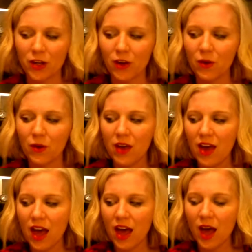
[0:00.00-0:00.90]
you.
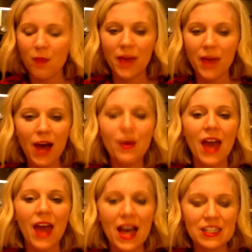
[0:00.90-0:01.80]
But how
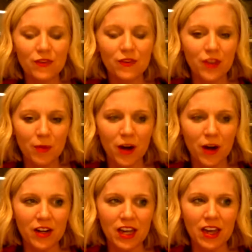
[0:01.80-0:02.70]
I ask for the
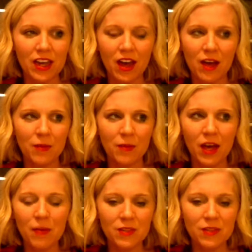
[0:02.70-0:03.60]
party, a
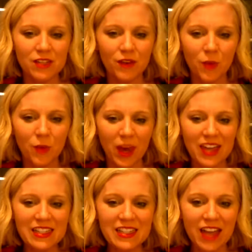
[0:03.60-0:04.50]
couple different
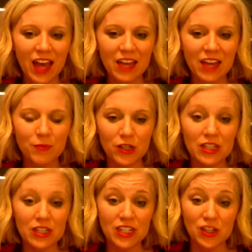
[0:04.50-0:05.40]
ways. I
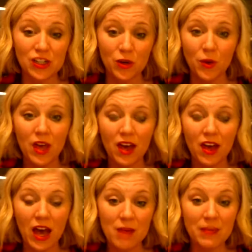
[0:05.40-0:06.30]
personally do
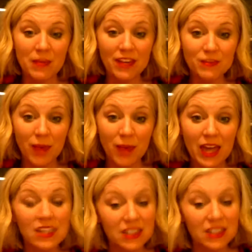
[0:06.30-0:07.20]
gift
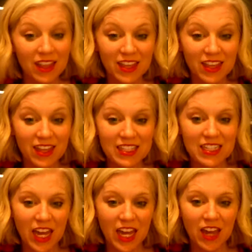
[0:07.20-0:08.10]
bags that they get to
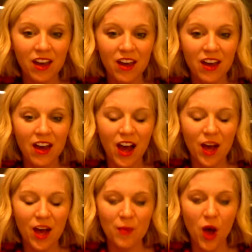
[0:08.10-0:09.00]
take
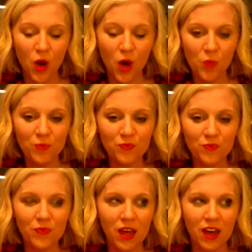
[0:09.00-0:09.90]
home
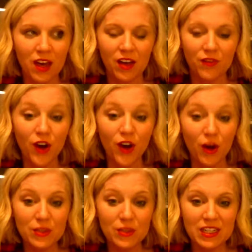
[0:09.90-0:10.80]
for
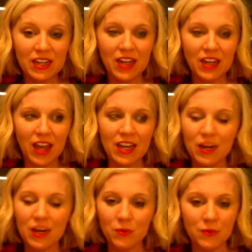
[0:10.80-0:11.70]
hosting, and
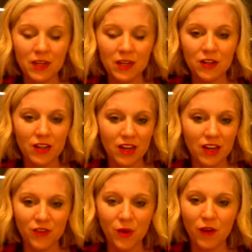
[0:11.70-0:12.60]
it literally,
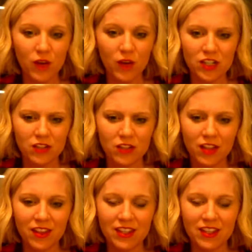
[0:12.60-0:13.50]
if you have questions
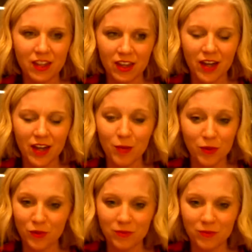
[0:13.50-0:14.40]
on this, I can help
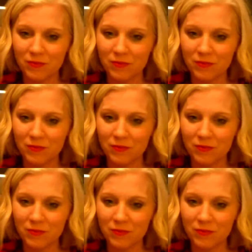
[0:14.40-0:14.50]
you